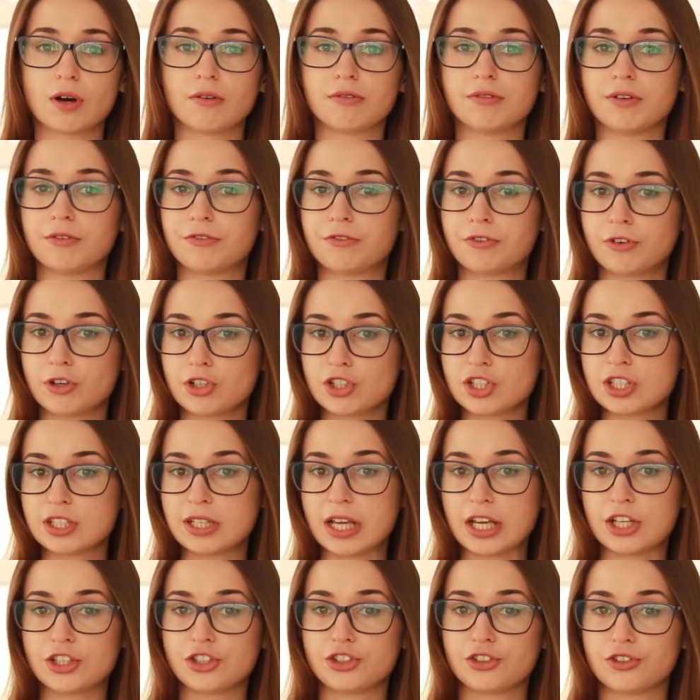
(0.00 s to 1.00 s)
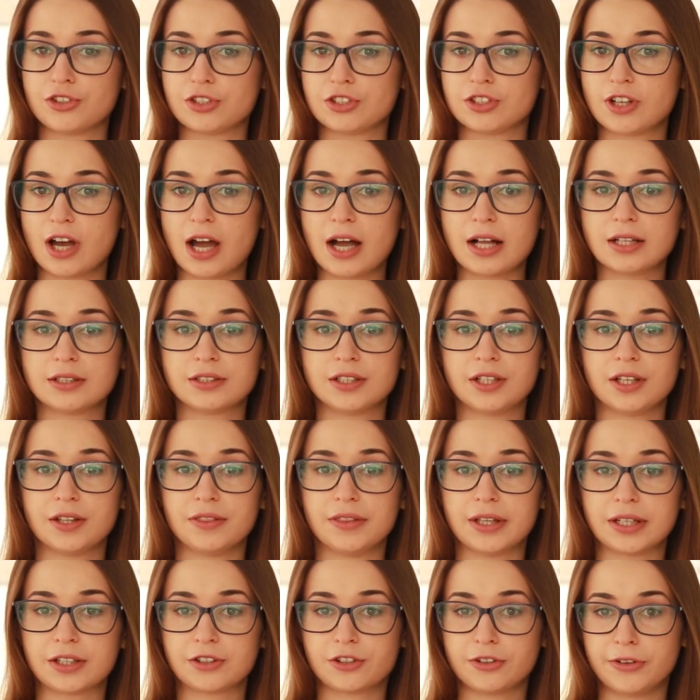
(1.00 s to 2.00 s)
of the first stage result
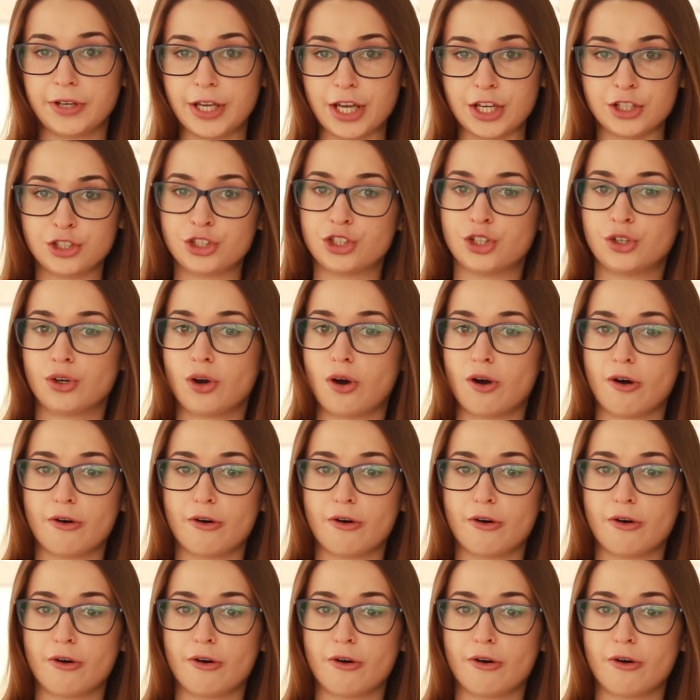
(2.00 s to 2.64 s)
in the creation